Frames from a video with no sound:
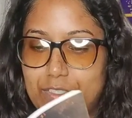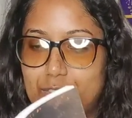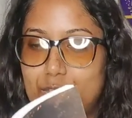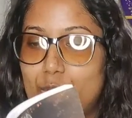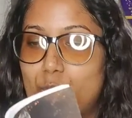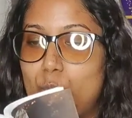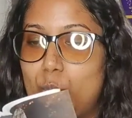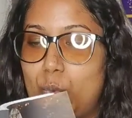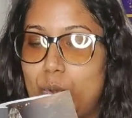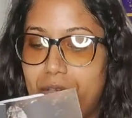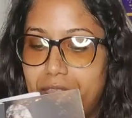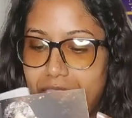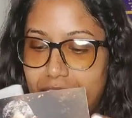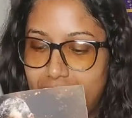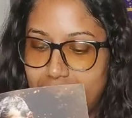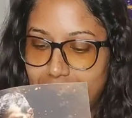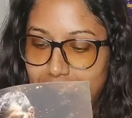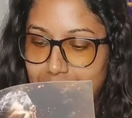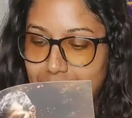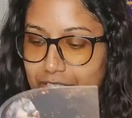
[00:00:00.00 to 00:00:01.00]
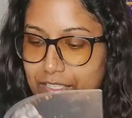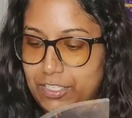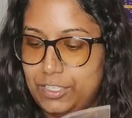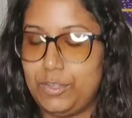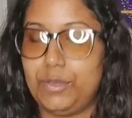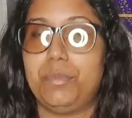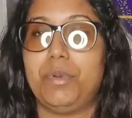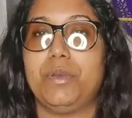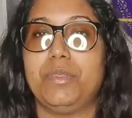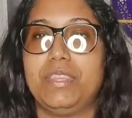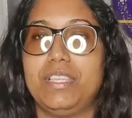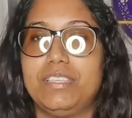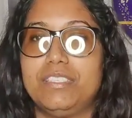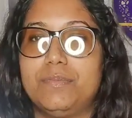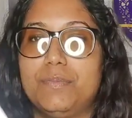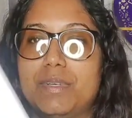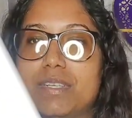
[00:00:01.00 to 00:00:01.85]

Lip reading: So one thing you need to know about these